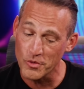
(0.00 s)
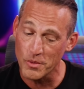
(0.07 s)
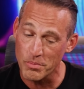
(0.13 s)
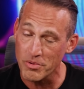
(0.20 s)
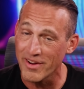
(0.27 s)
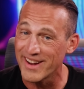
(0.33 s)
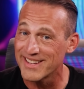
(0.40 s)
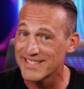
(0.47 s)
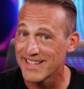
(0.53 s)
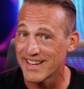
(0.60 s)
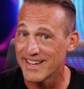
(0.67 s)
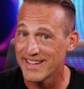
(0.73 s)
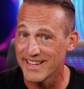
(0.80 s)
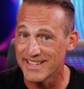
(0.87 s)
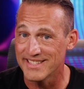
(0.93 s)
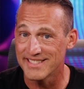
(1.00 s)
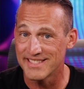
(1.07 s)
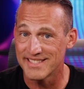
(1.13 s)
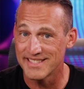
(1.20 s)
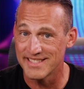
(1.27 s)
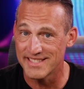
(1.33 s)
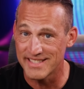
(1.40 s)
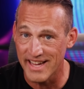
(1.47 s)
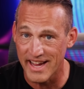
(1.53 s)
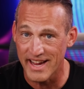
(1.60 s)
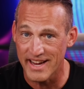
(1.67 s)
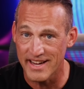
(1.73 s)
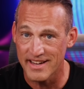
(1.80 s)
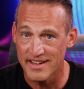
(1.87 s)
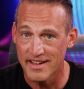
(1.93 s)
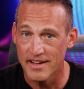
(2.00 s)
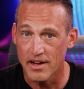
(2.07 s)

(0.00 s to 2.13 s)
the price that it is today.